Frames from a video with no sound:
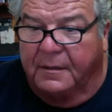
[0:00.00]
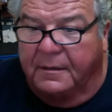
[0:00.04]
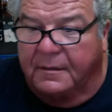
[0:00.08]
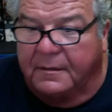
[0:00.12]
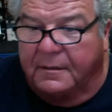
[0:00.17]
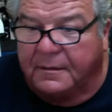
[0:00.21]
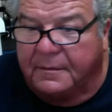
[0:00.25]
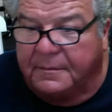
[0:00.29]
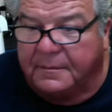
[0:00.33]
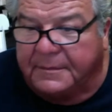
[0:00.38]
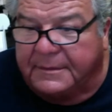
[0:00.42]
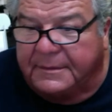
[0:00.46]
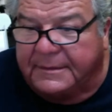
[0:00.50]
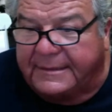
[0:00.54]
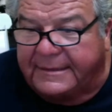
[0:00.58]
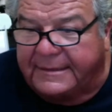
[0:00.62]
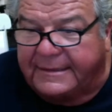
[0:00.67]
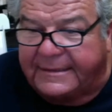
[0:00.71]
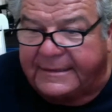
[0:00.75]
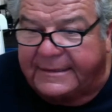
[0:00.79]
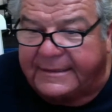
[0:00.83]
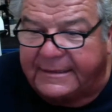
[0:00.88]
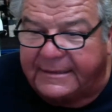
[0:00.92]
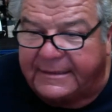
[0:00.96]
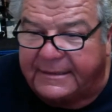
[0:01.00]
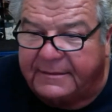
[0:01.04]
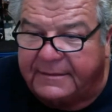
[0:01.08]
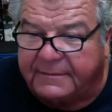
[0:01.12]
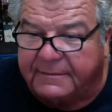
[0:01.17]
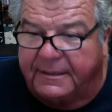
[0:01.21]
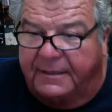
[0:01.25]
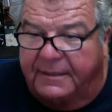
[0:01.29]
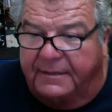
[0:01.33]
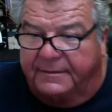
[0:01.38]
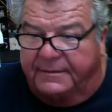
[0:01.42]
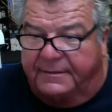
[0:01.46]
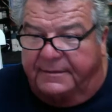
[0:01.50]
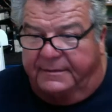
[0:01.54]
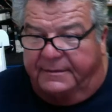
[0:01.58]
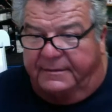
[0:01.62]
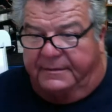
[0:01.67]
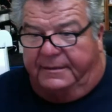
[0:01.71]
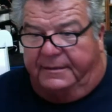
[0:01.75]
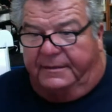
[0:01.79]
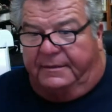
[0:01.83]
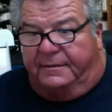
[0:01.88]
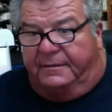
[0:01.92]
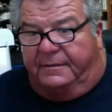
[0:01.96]
Let me see what else is
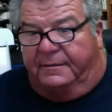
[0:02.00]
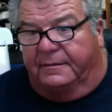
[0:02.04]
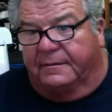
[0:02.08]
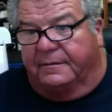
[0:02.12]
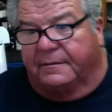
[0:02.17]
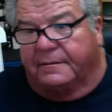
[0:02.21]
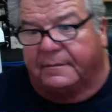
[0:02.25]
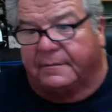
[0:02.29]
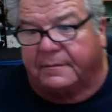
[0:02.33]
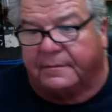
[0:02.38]
here.